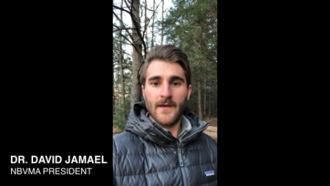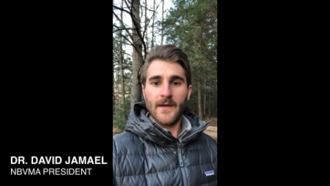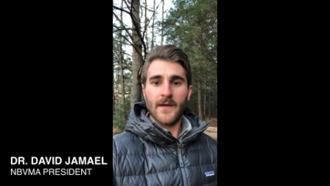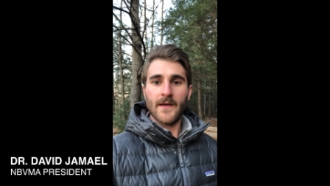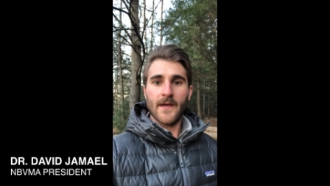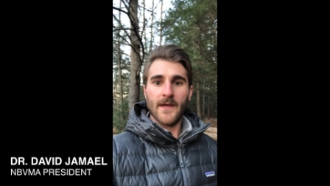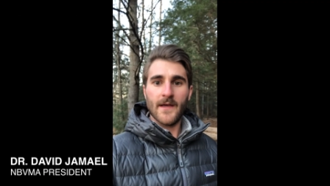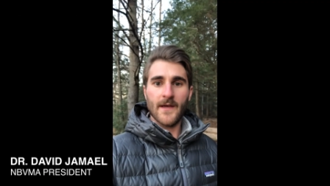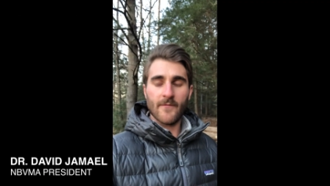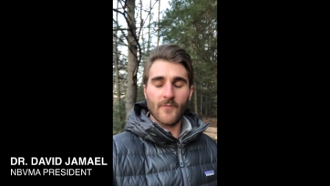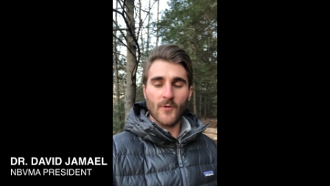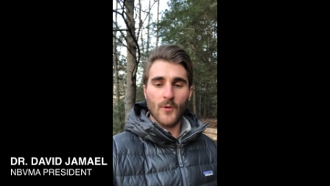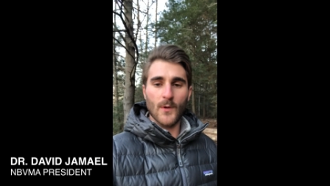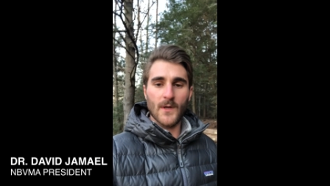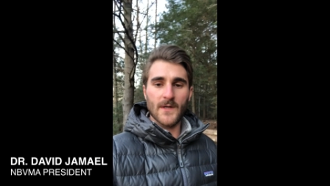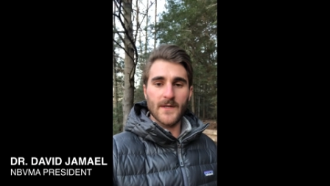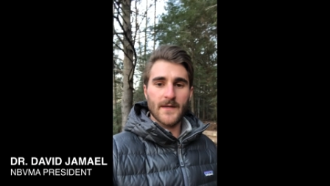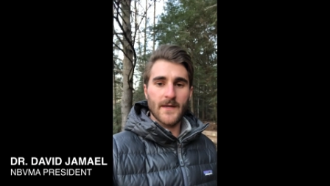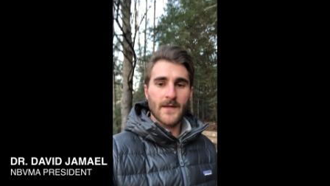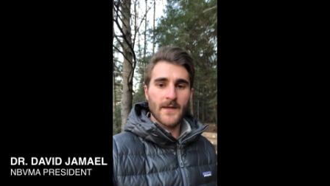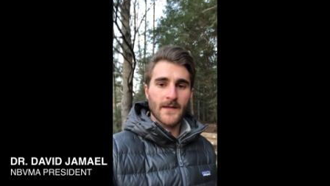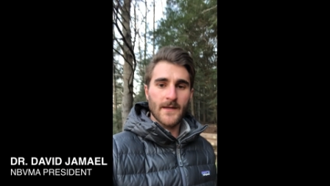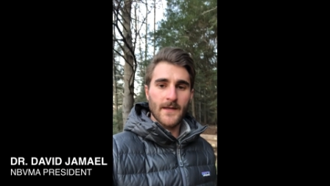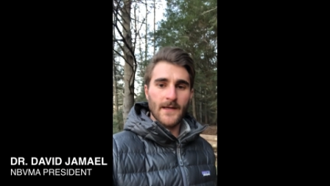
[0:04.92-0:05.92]
Hey everyone,
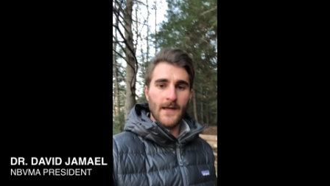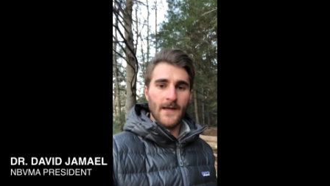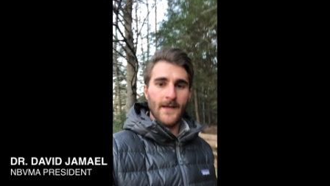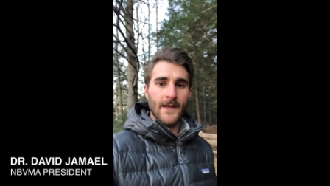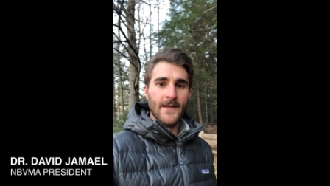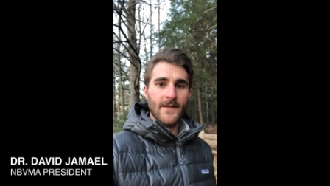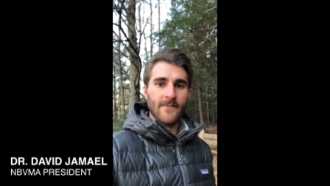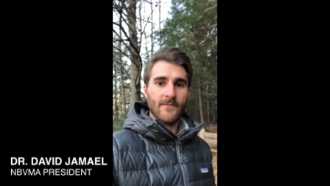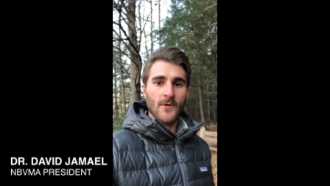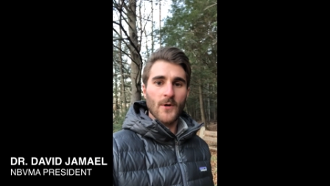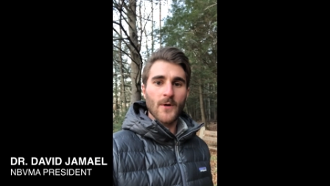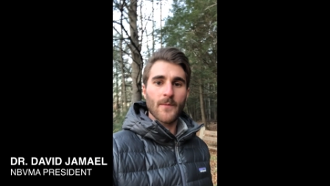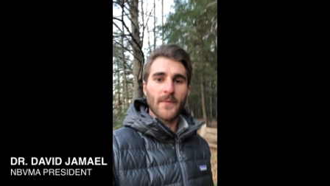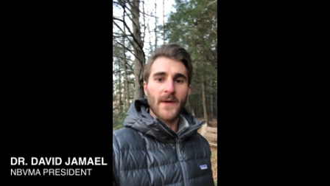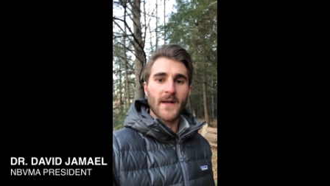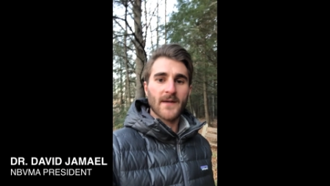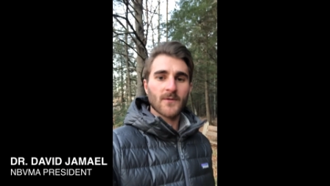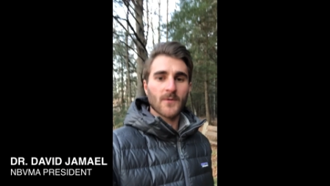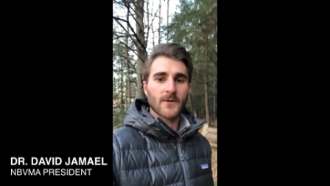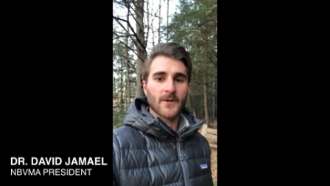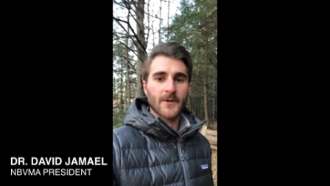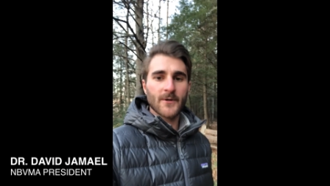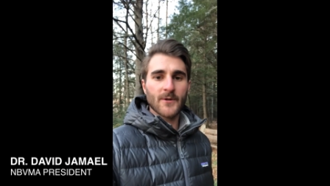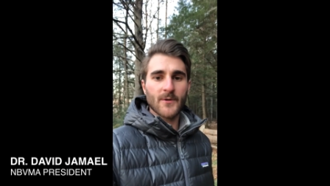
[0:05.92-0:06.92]
uh, if you're a pet
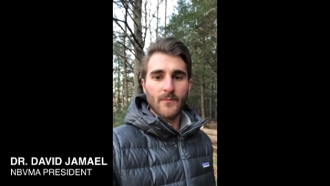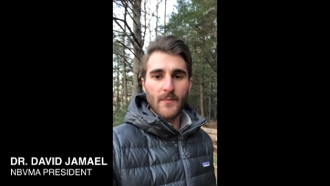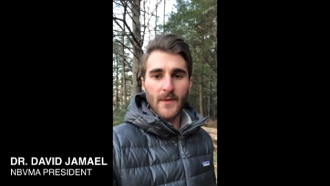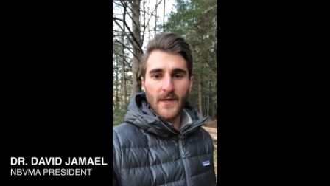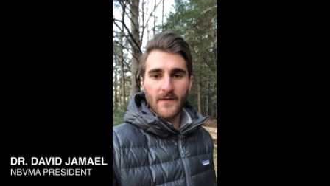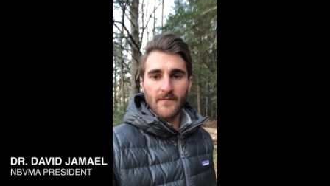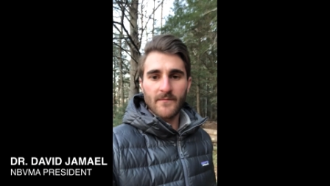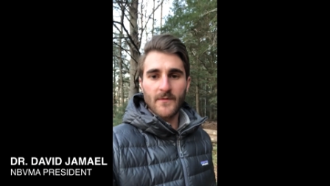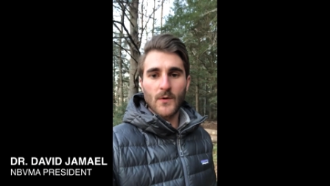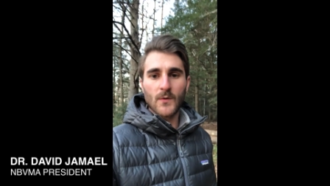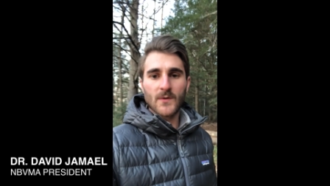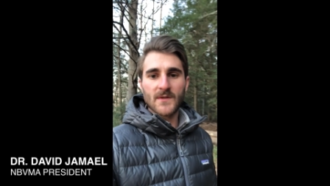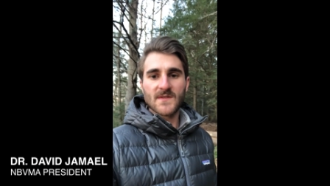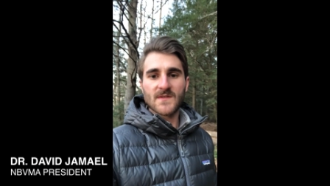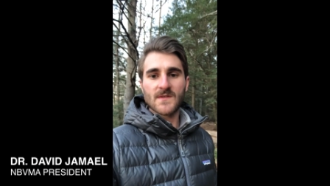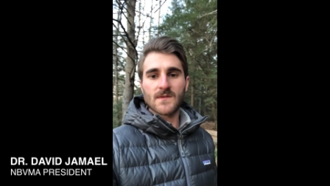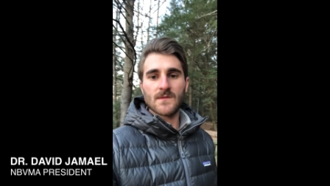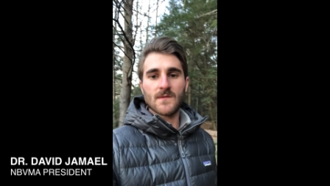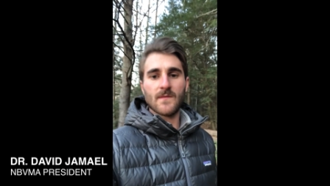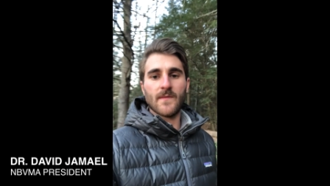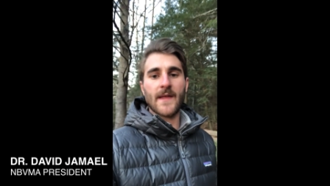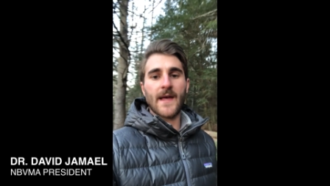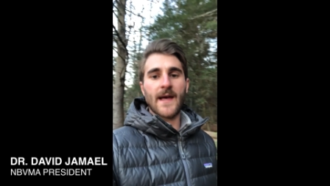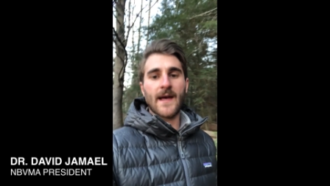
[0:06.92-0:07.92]
owner, you may have
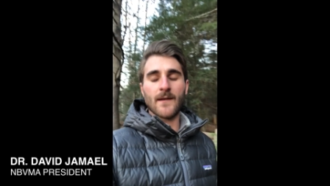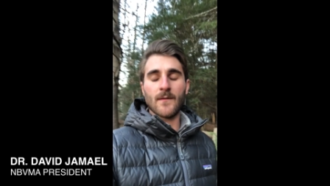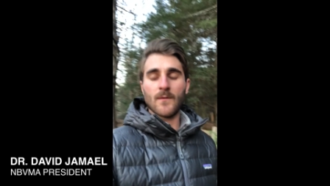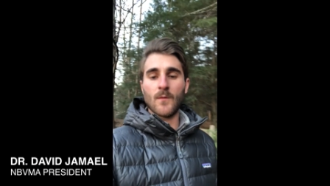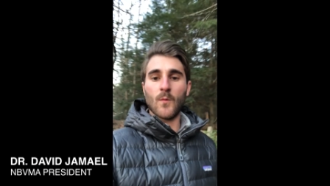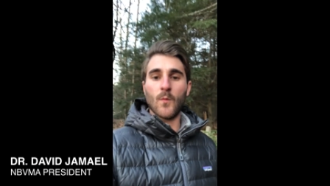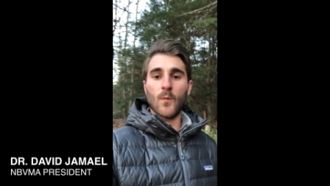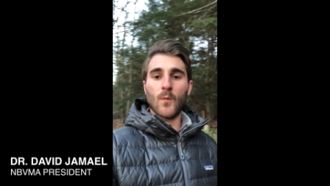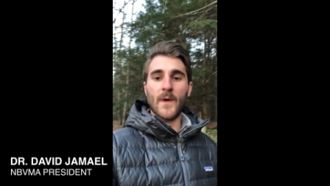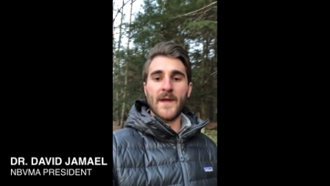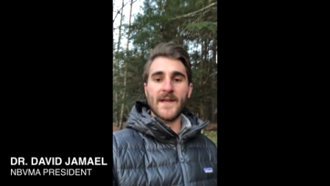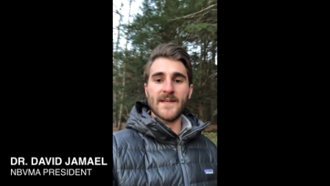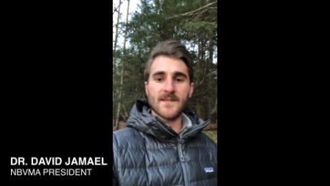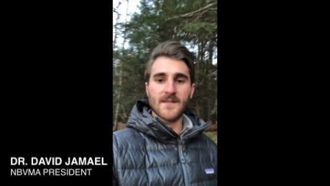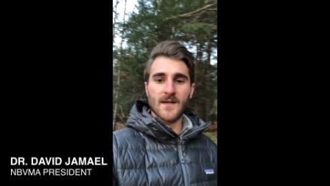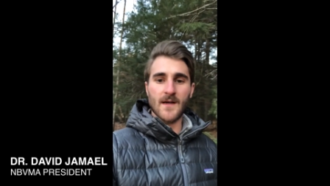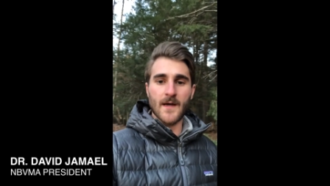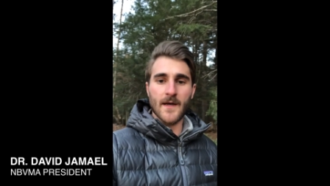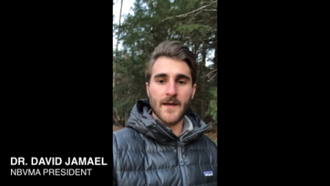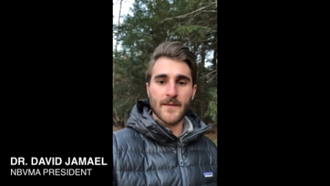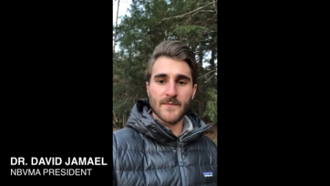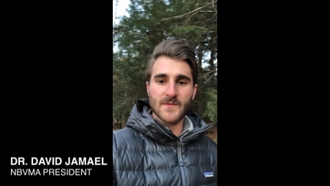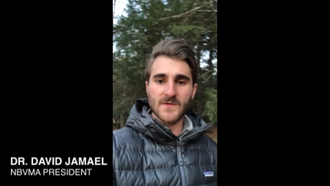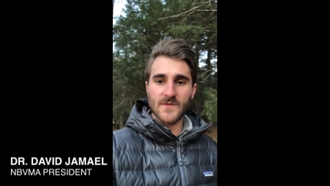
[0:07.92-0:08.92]
noticed that wait
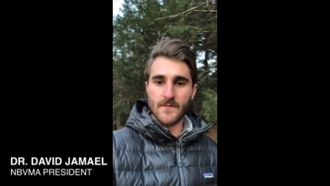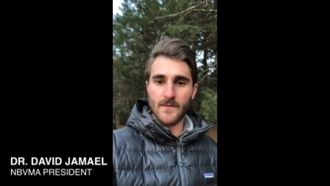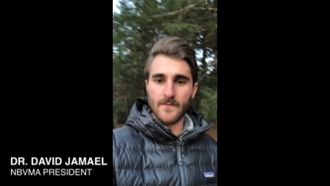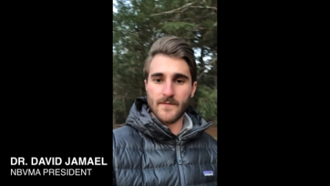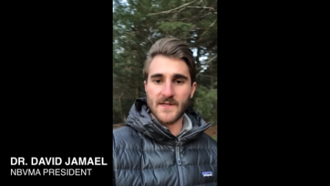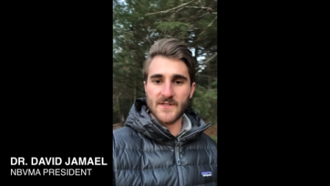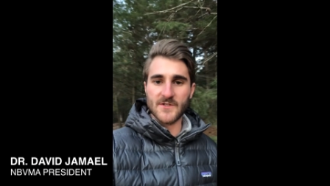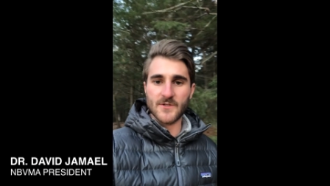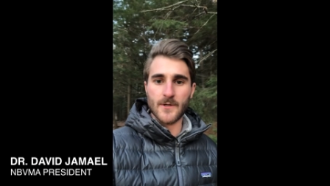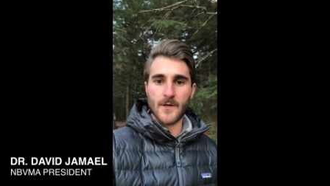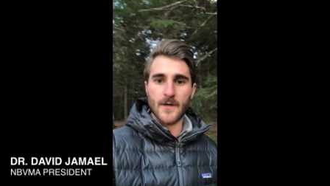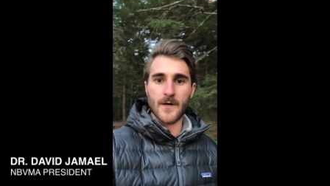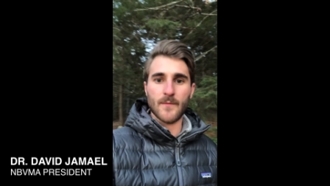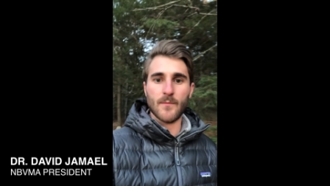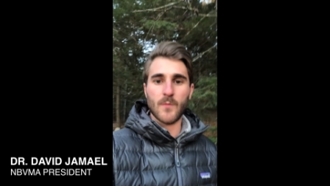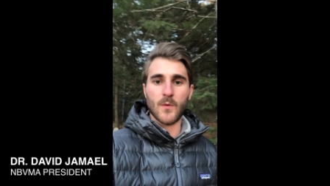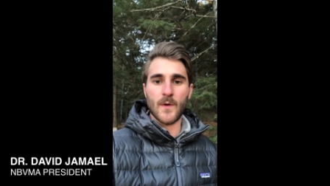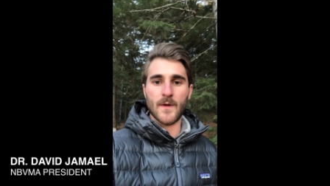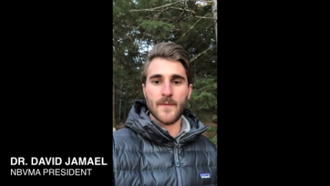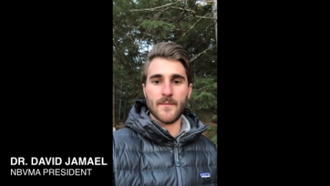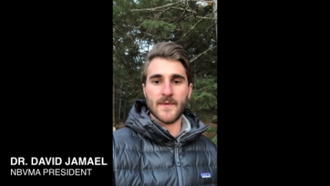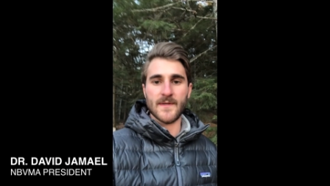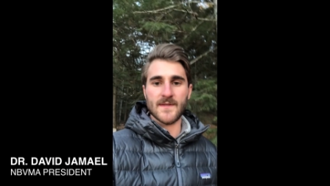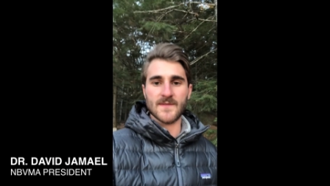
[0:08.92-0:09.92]
times for veterinary
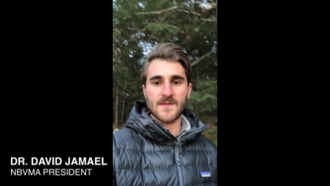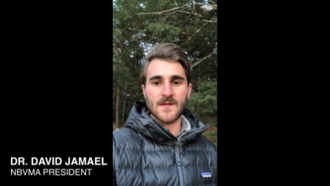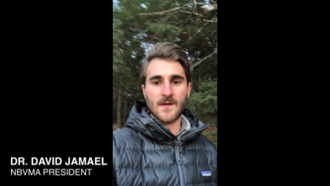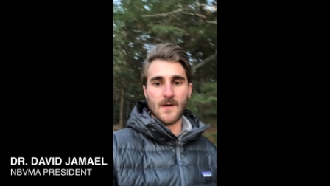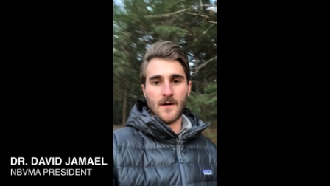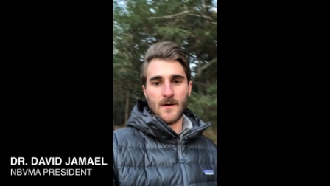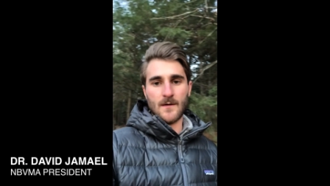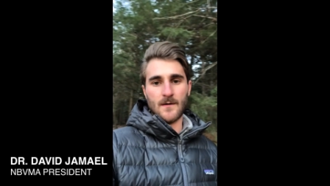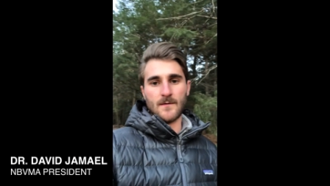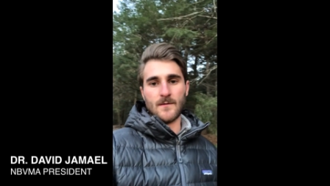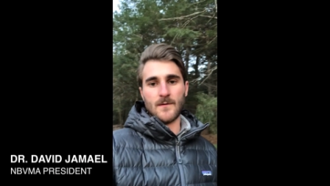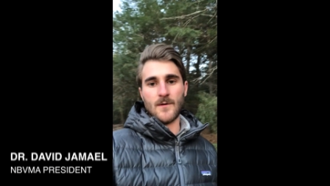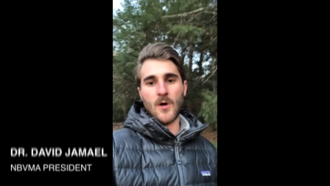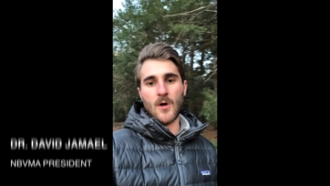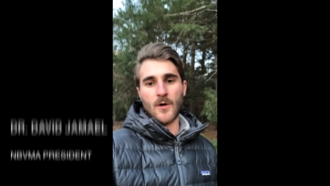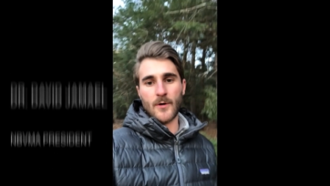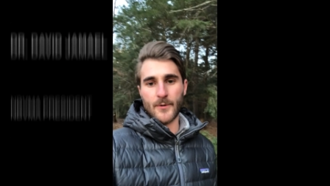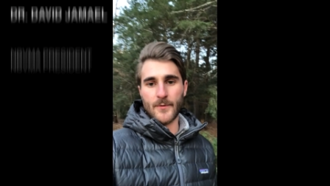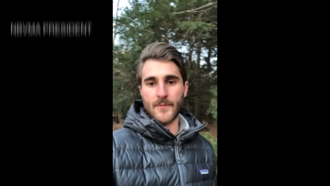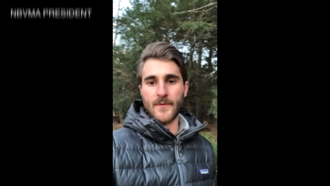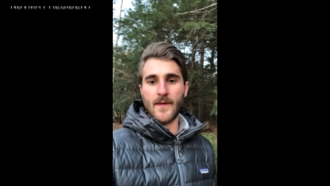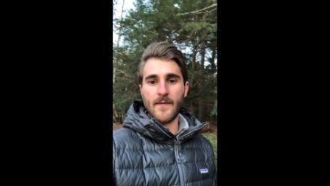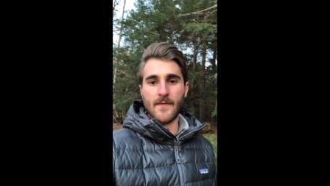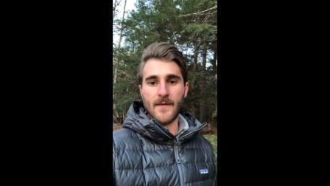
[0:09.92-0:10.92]
appointments are
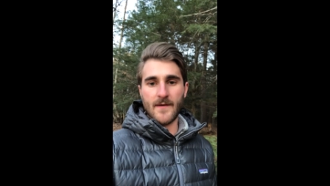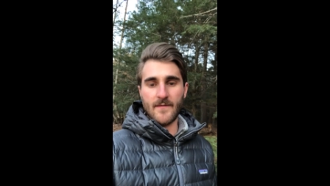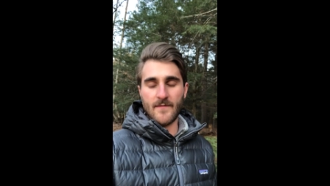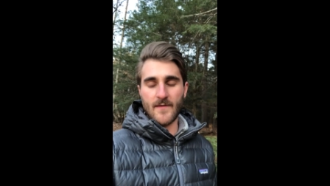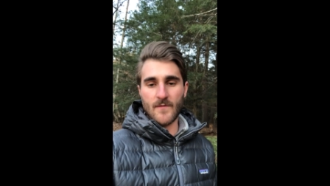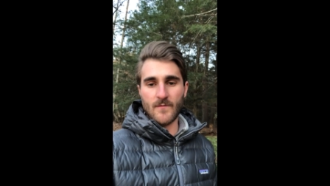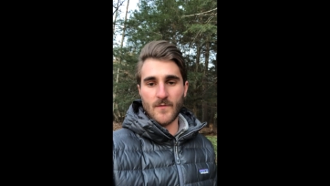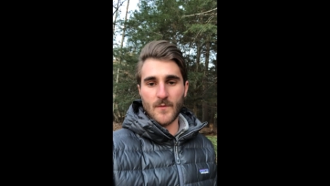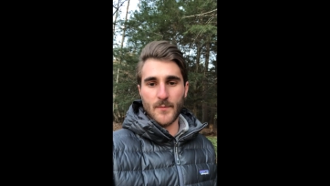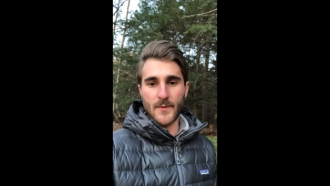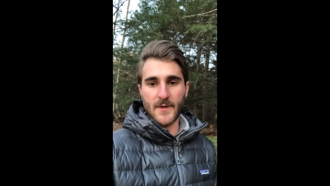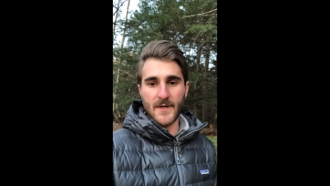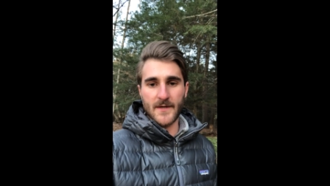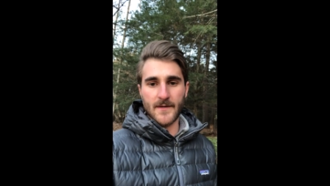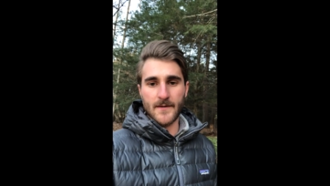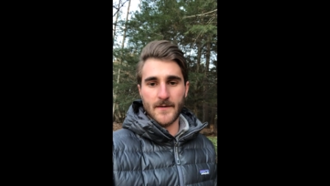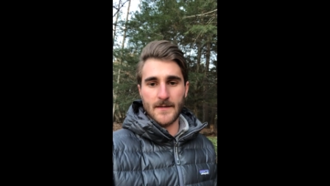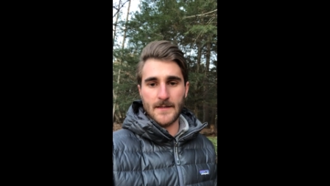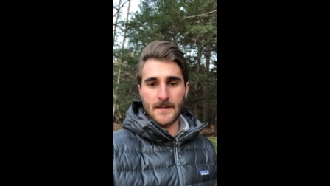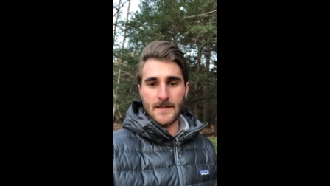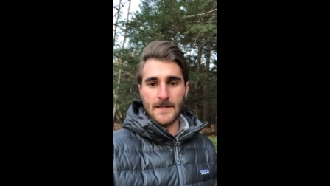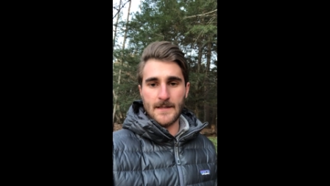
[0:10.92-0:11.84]
longer than they've ever been.